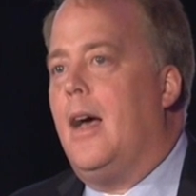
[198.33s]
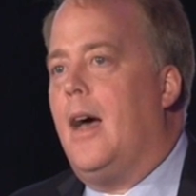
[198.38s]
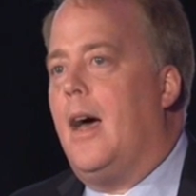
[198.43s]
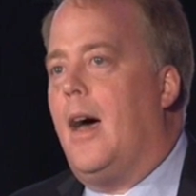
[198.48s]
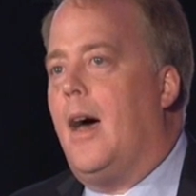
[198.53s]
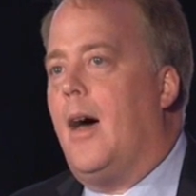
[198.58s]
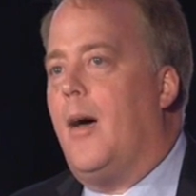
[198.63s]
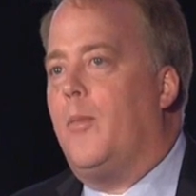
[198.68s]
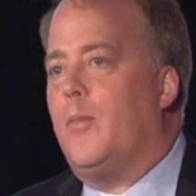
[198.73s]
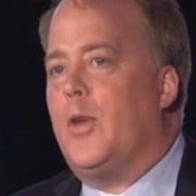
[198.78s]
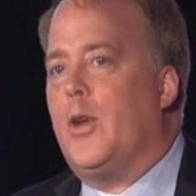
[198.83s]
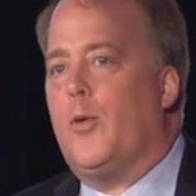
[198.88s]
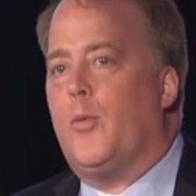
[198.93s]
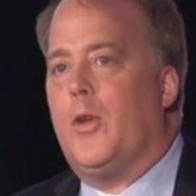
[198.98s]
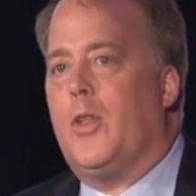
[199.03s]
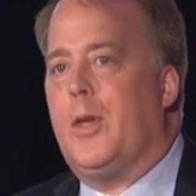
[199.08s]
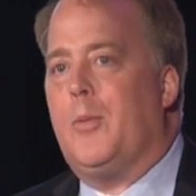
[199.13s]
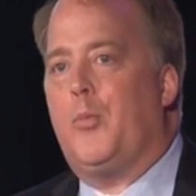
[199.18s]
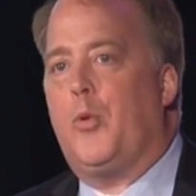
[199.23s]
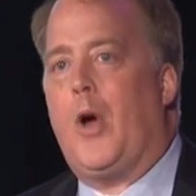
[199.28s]
Um, you know,
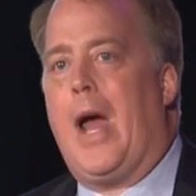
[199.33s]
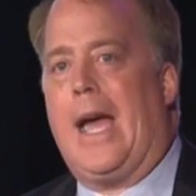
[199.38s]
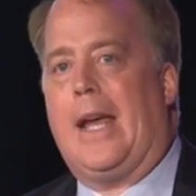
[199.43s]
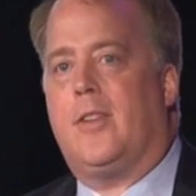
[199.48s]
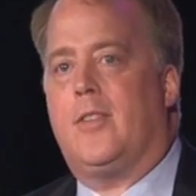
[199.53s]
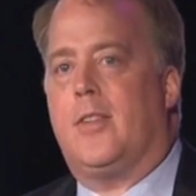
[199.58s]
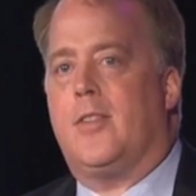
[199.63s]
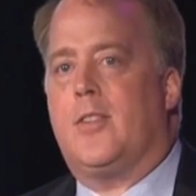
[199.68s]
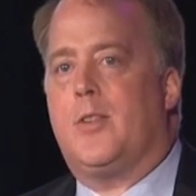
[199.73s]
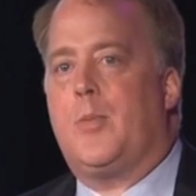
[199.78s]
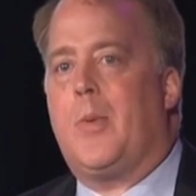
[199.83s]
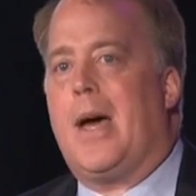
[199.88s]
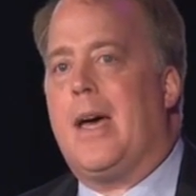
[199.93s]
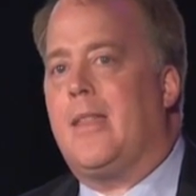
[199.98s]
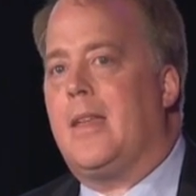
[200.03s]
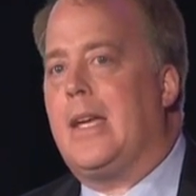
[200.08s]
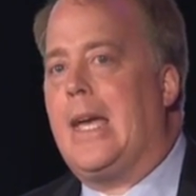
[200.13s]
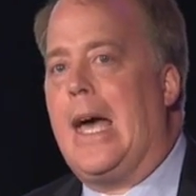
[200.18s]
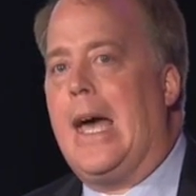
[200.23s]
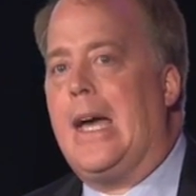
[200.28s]
really practiced by
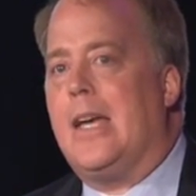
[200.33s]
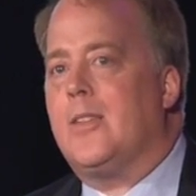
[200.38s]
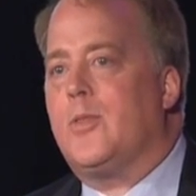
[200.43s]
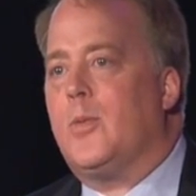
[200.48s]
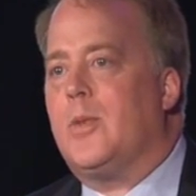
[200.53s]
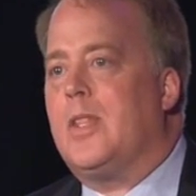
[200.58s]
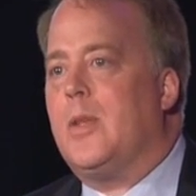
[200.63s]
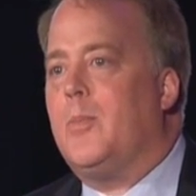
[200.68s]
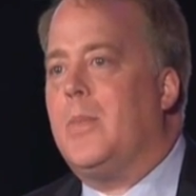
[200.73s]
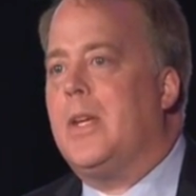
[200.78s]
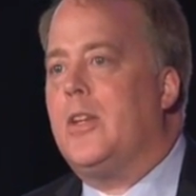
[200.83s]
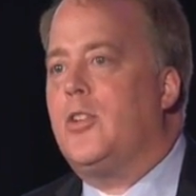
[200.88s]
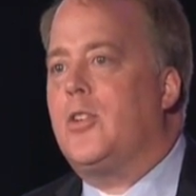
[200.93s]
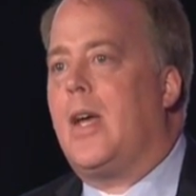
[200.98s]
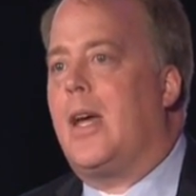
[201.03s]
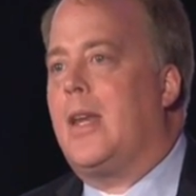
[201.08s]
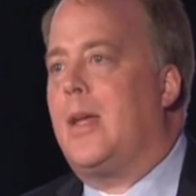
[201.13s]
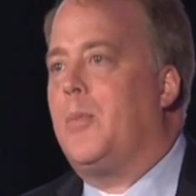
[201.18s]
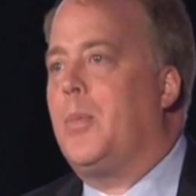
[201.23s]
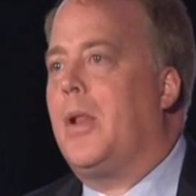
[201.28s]
the guys with the big
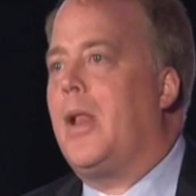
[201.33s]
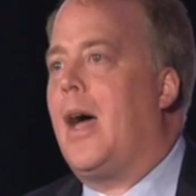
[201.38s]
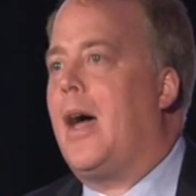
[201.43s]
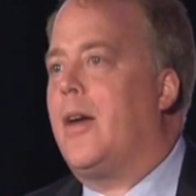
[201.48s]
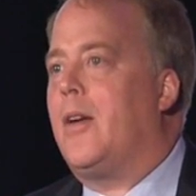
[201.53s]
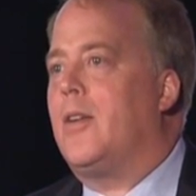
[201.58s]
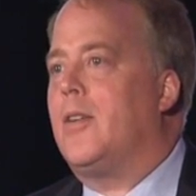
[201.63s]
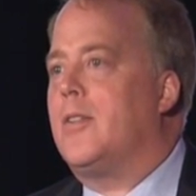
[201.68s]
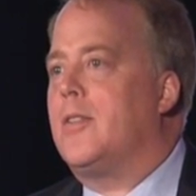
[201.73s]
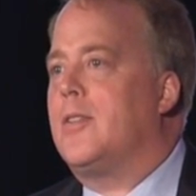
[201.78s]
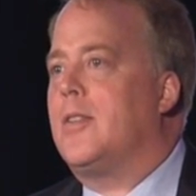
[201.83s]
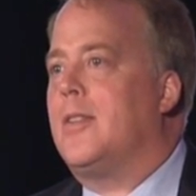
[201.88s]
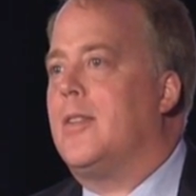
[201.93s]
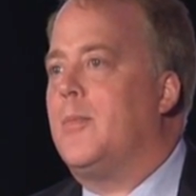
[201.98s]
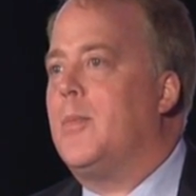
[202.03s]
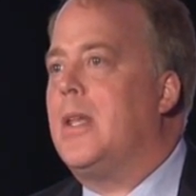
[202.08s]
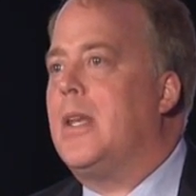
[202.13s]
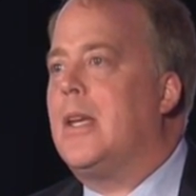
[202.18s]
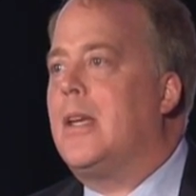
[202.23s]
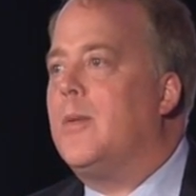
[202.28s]
shiny plotters and
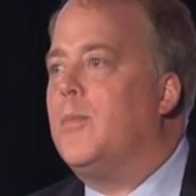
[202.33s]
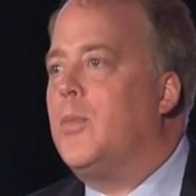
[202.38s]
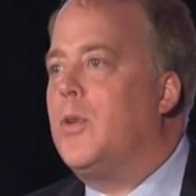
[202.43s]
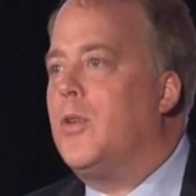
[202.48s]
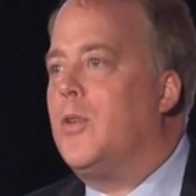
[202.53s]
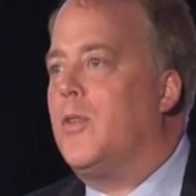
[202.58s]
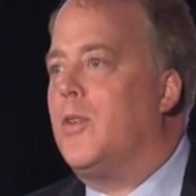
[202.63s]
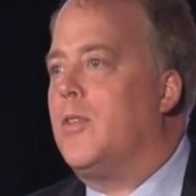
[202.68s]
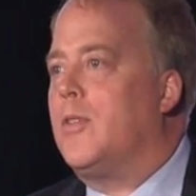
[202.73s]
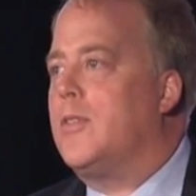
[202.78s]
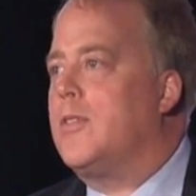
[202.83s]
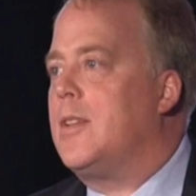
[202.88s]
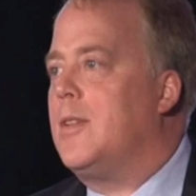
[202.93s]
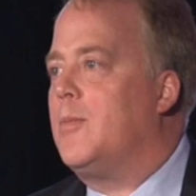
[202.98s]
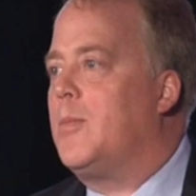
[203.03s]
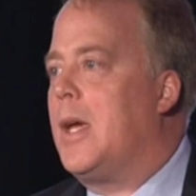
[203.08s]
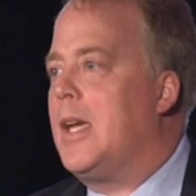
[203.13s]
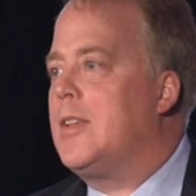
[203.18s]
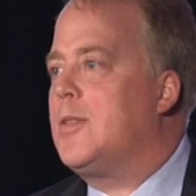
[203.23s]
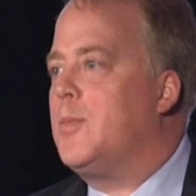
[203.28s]
the mini computers
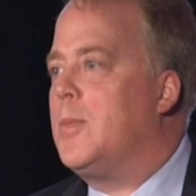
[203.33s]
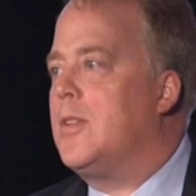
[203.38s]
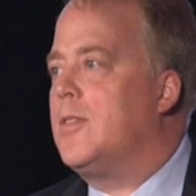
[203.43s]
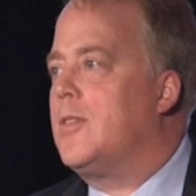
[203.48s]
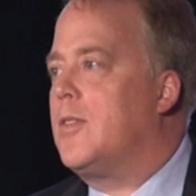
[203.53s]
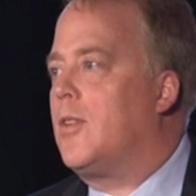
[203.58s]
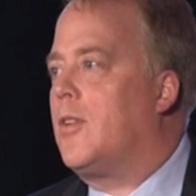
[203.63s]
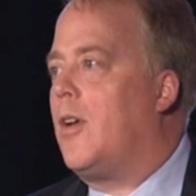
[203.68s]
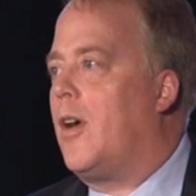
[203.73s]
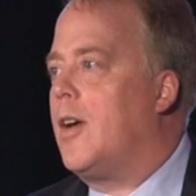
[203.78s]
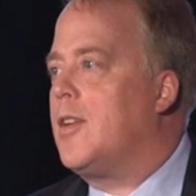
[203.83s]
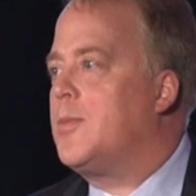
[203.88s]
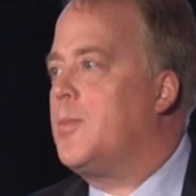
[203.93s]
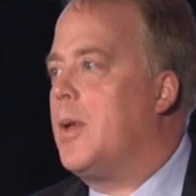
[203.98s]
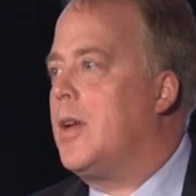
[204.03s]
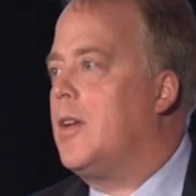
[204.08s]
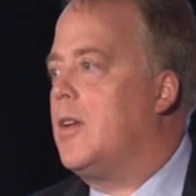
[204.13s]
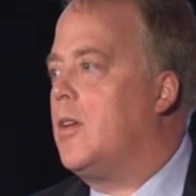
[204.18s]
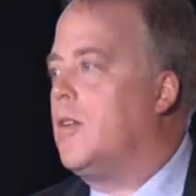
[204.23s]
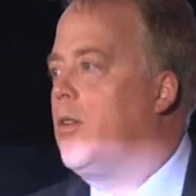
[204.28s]
in basements across
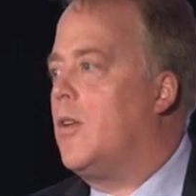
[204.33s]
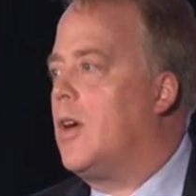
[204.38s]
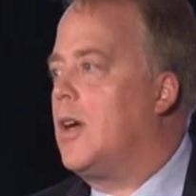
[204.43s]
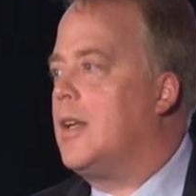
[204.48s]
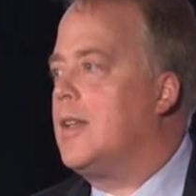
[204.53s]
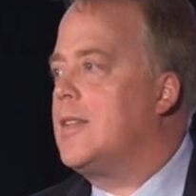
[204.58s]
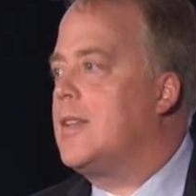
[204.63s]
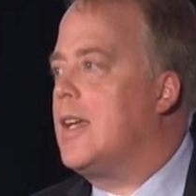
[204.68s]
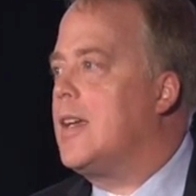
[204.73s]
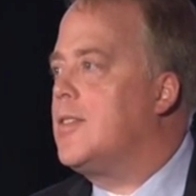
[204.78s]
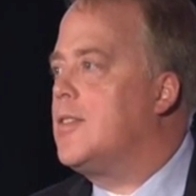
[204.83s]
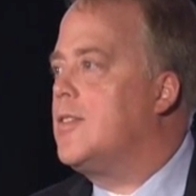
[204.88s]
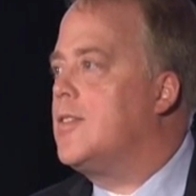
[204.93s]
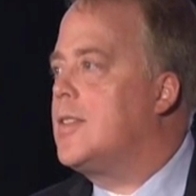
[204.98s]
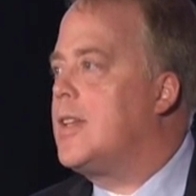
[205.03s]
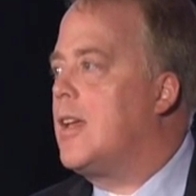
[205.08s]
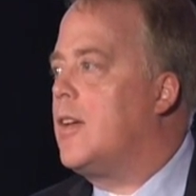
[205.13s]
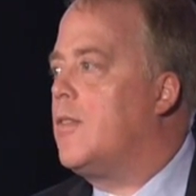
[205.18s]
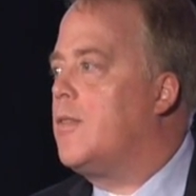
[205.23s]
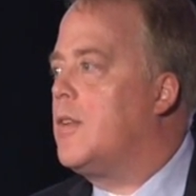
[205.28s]
many
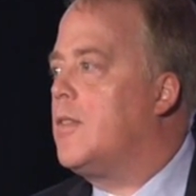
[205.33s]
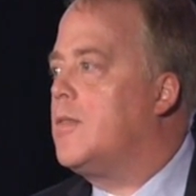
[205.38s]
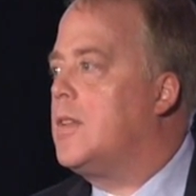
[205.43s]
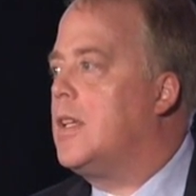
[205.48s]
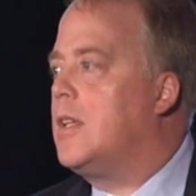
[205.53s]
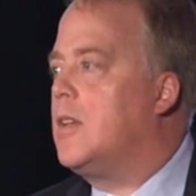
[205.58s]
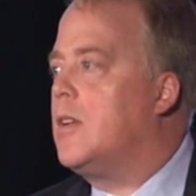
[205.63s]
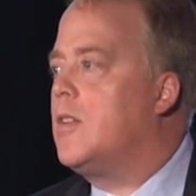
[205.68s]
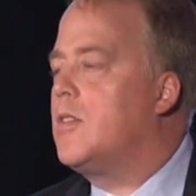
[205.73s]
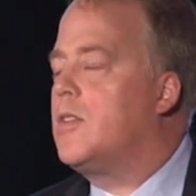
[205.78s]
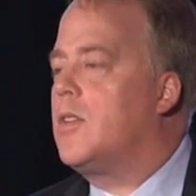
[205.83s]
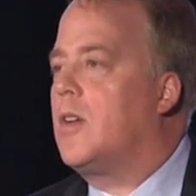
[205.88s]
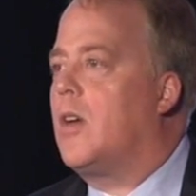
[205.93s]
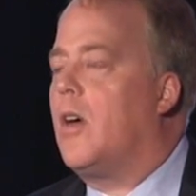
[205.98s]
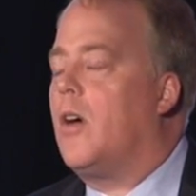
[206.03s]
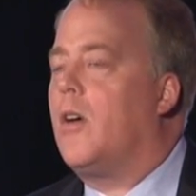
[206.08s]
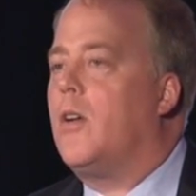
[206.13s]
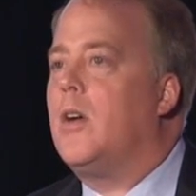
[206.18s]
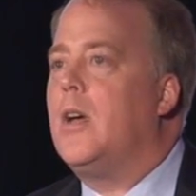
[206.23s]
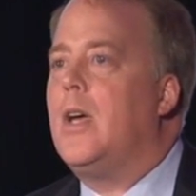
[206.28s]
organizations 10 or 15 years
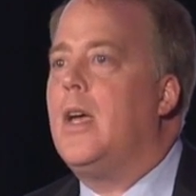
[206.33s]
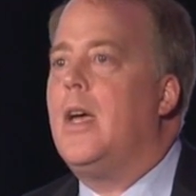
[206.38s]
ago.